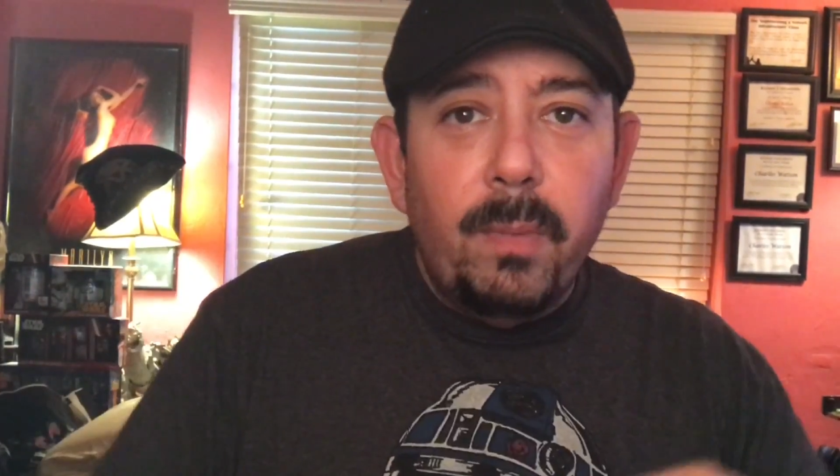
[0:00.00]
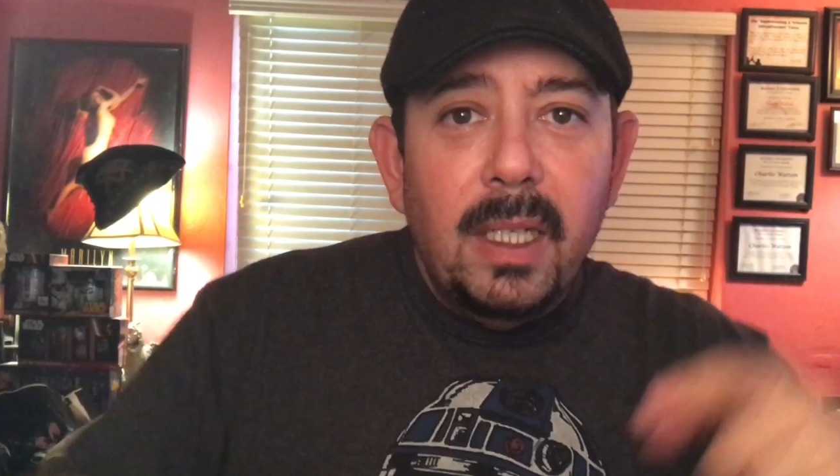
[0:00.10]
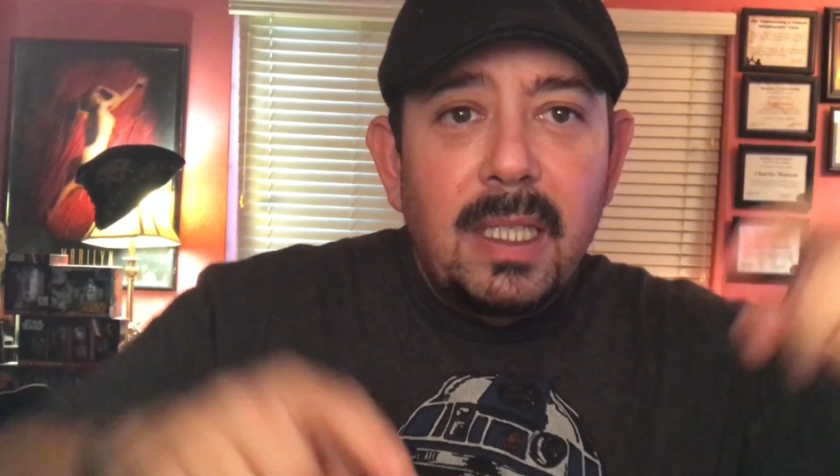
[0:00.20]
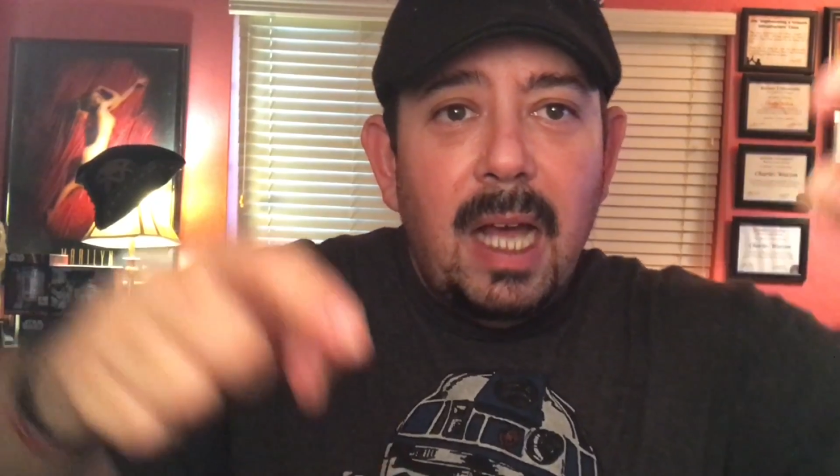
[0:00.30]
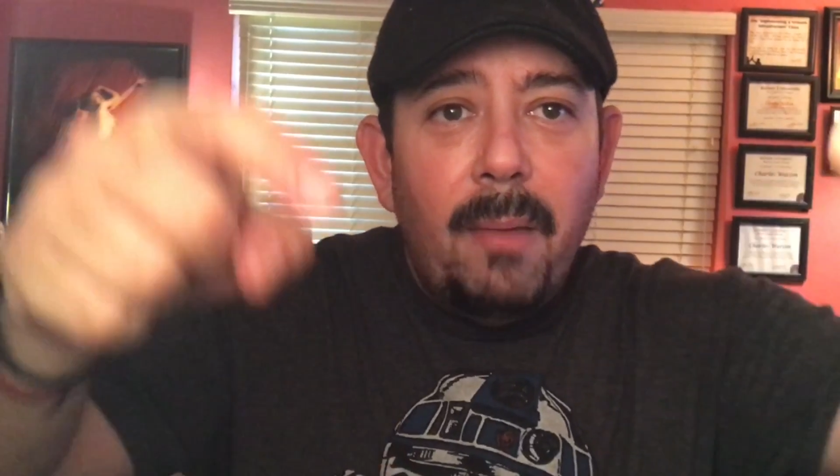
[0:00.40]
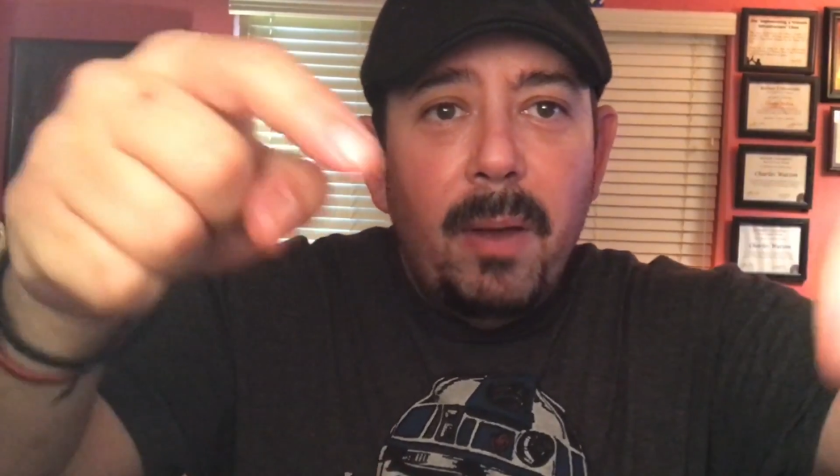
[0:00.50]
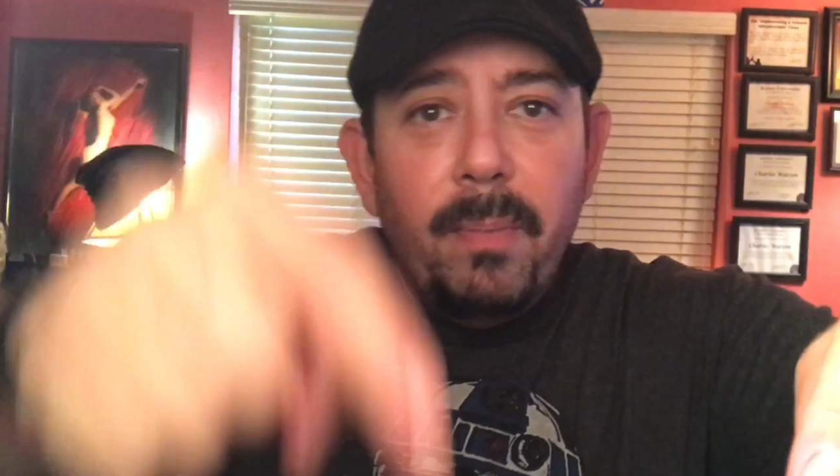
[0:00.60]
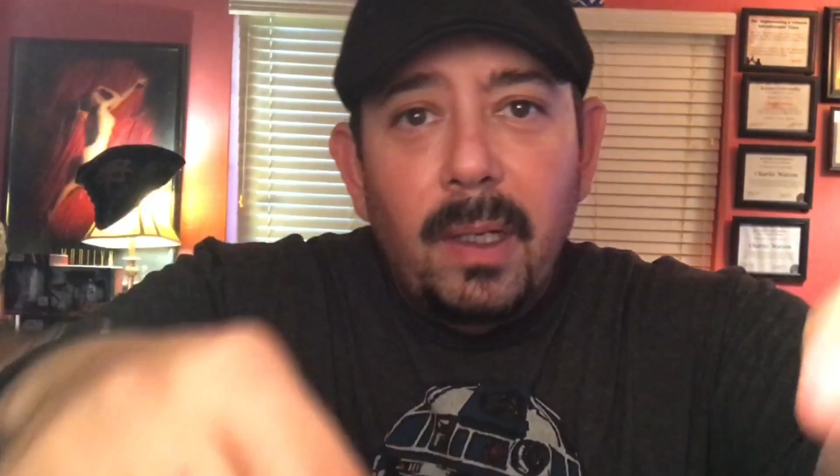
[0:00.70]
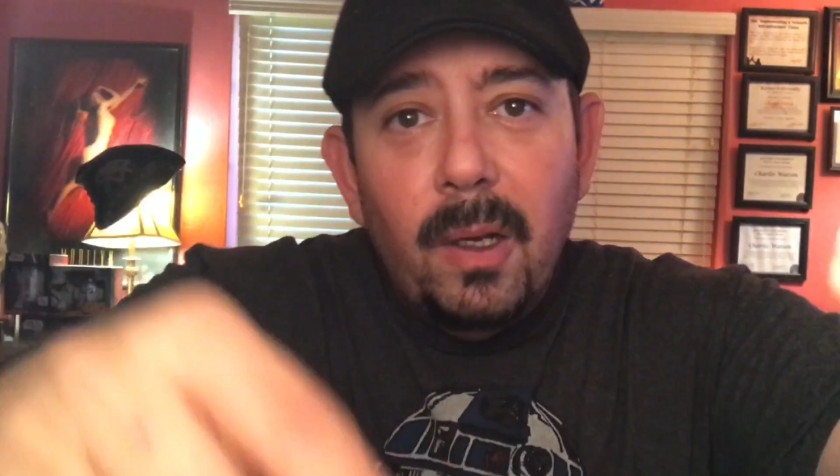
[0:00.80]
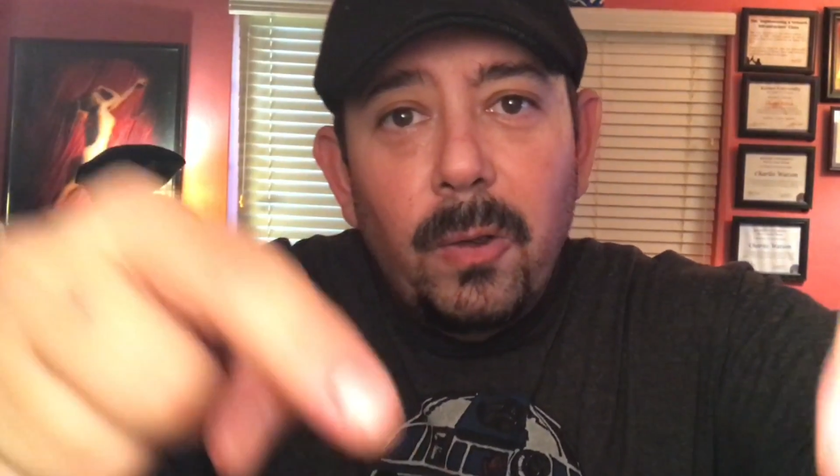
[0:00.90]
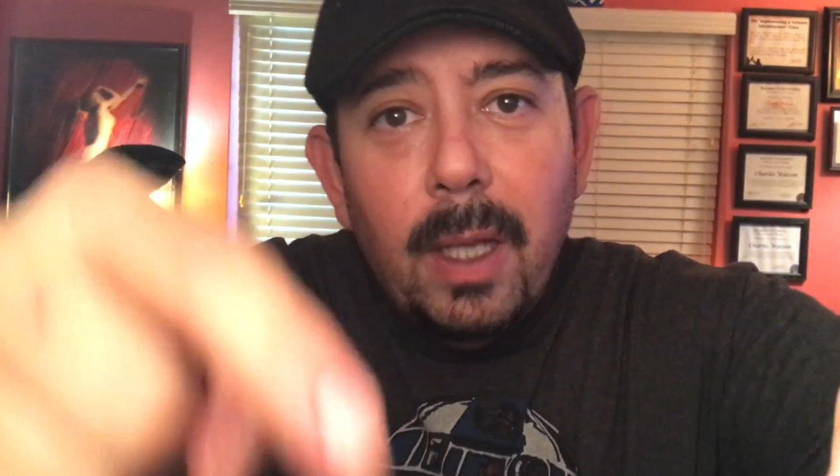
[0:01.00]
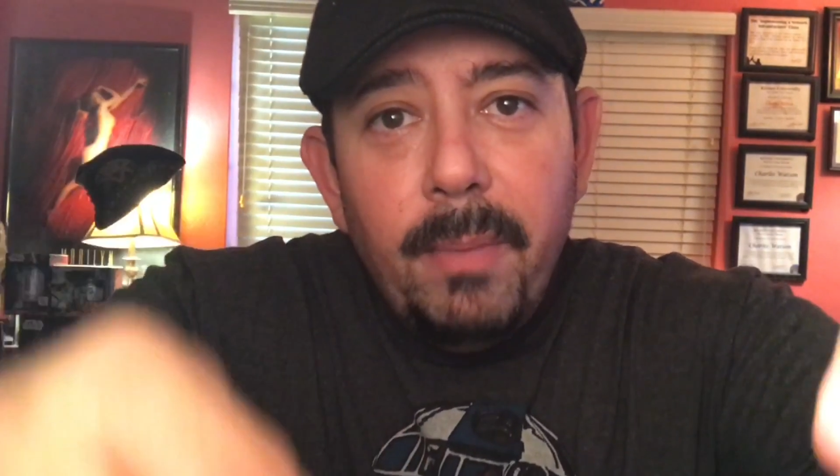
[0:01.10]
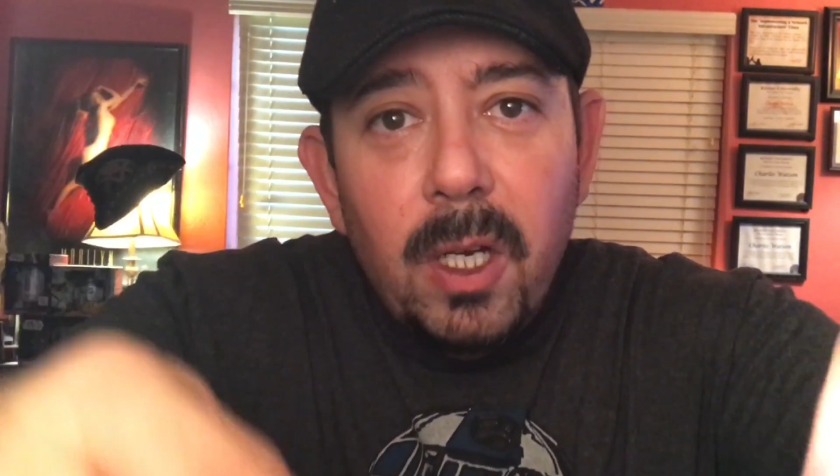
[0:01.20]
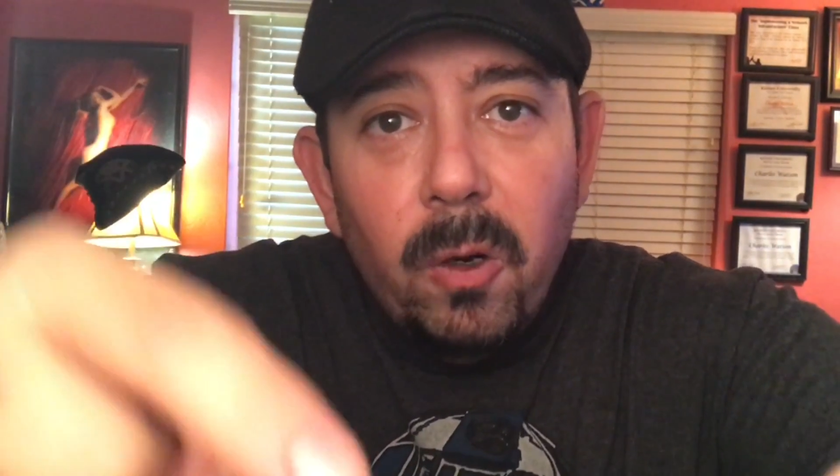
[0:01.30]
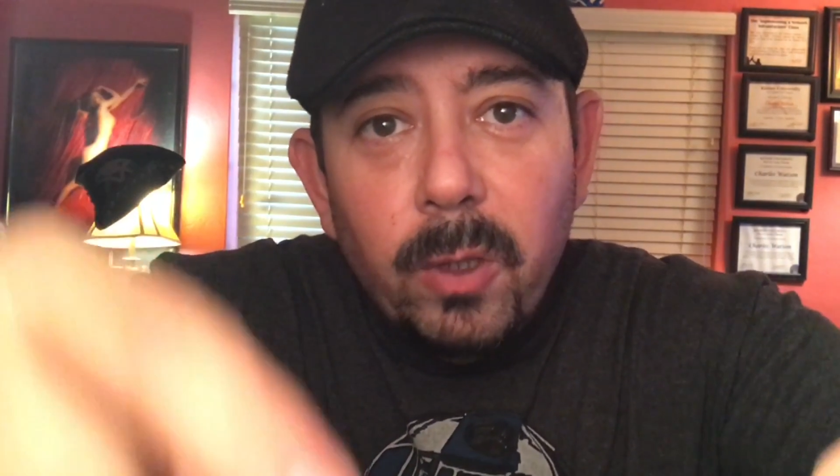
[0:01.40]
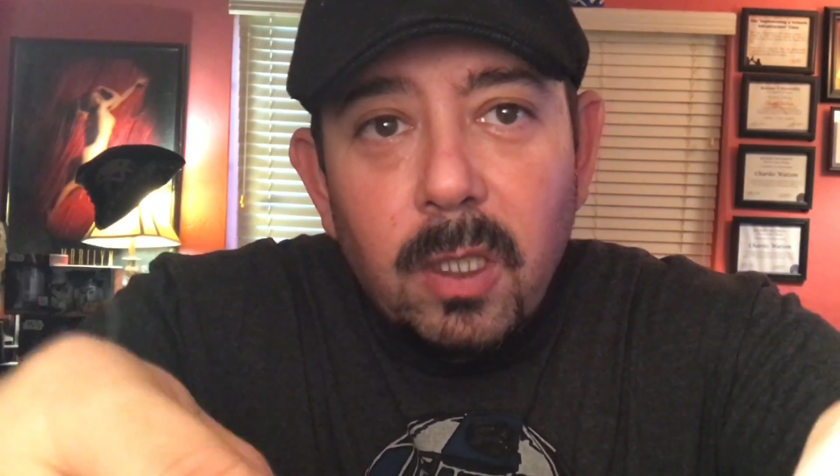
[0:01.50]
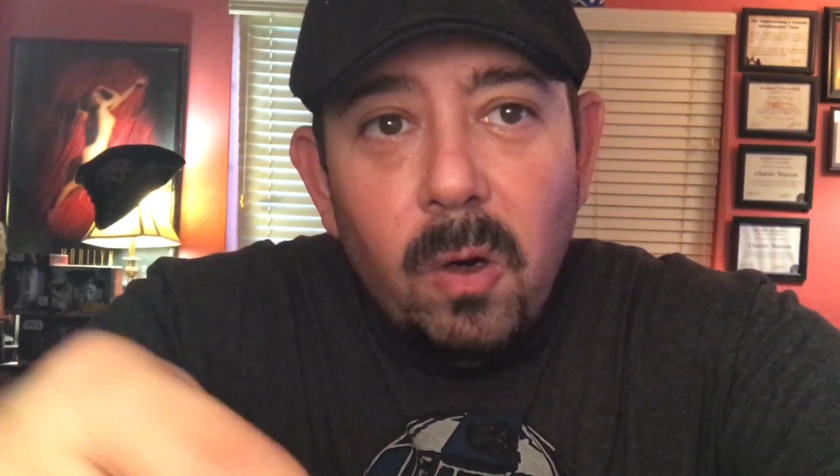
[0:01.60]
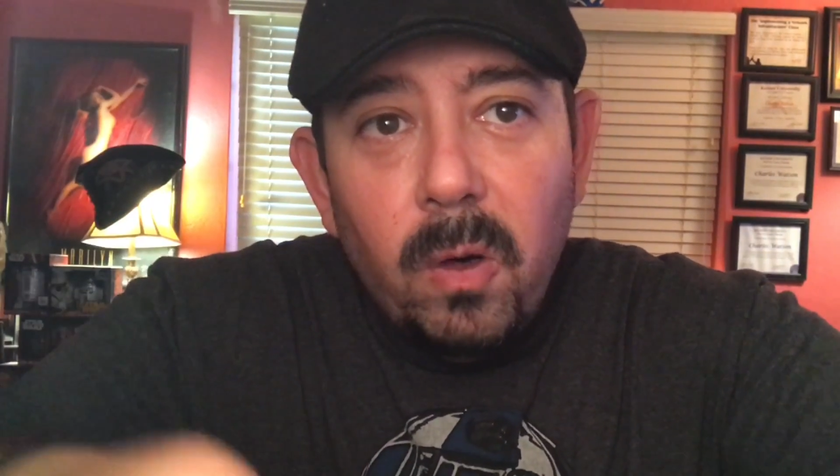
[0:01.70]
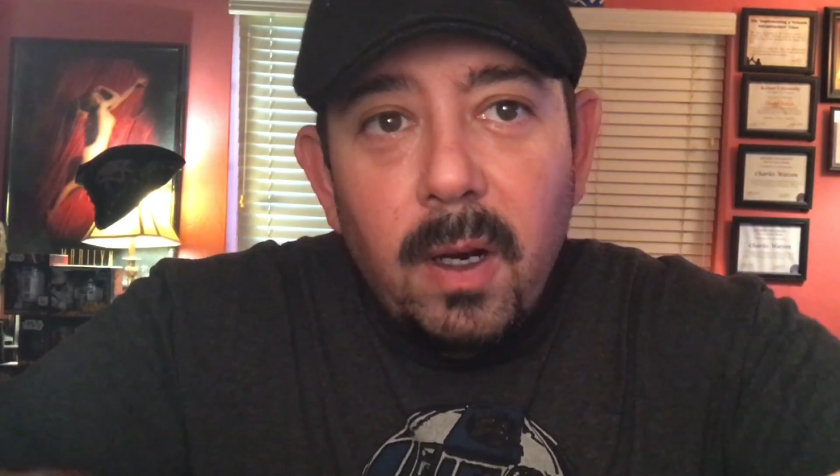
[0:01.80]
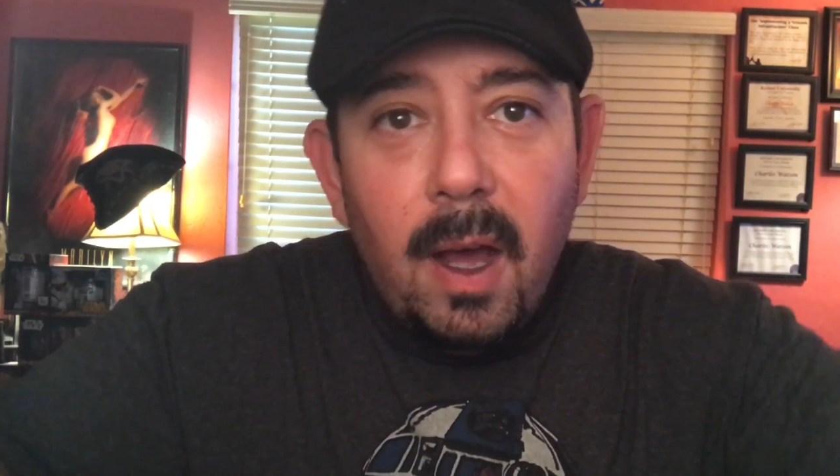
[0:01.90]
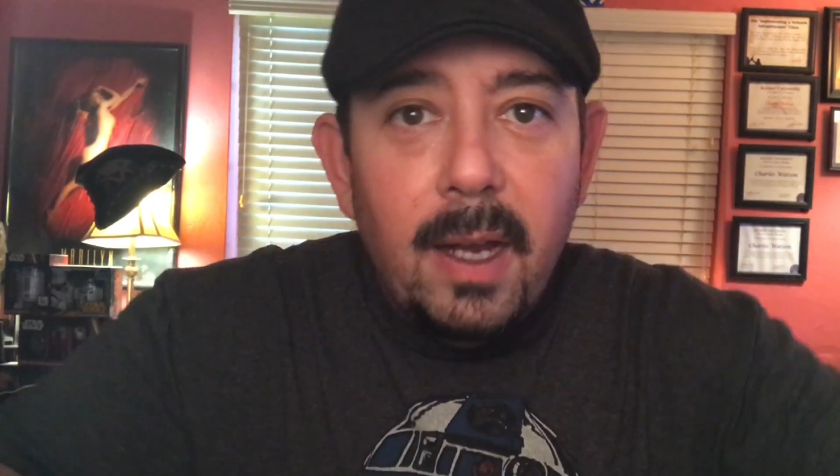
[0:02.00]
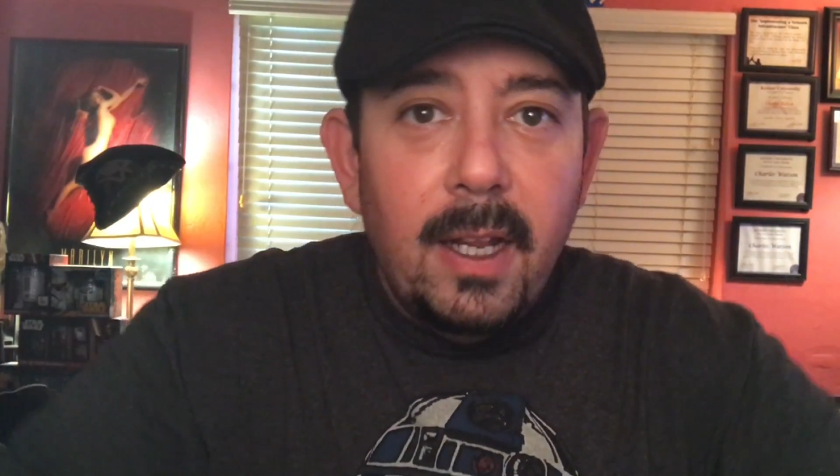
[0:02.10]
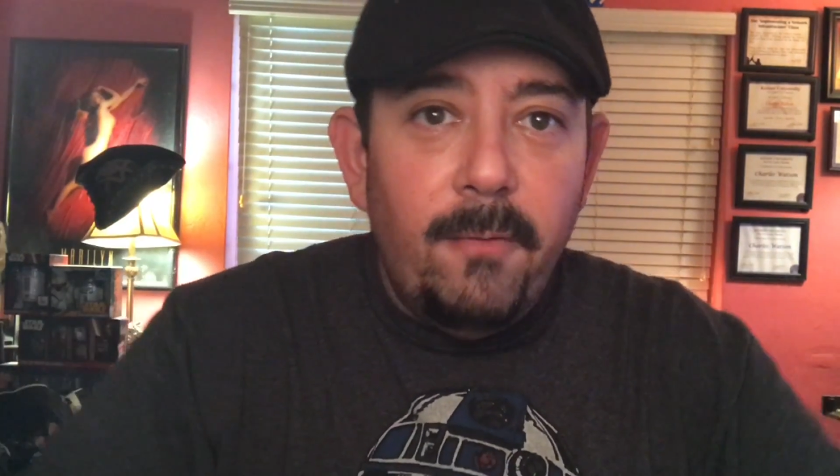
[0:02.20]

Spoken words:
Please comment below, let me know what's going on.